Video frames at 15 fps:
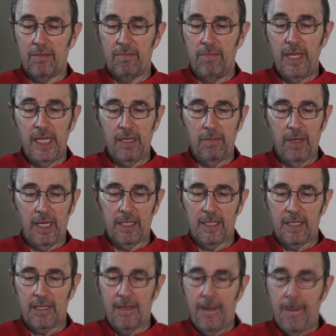many
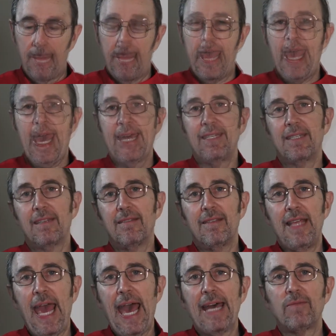months. And
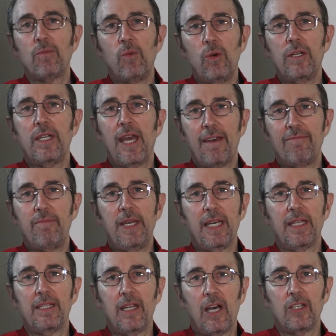that would have
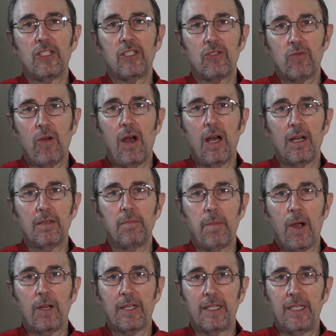been a strong
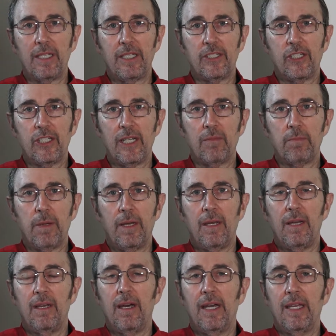bargaining chip
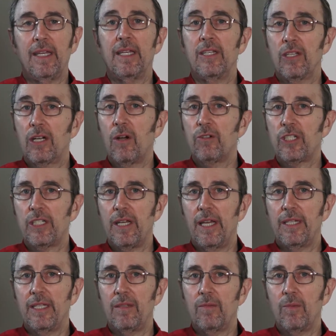in
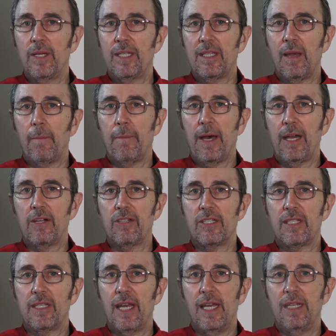negotiating with Empire
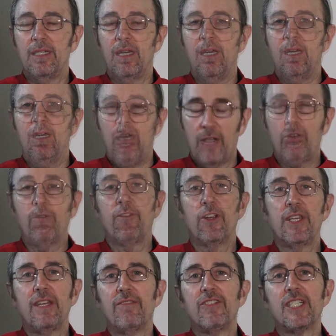State to
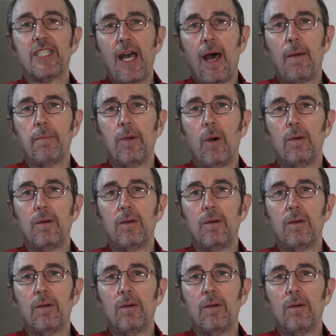forgive some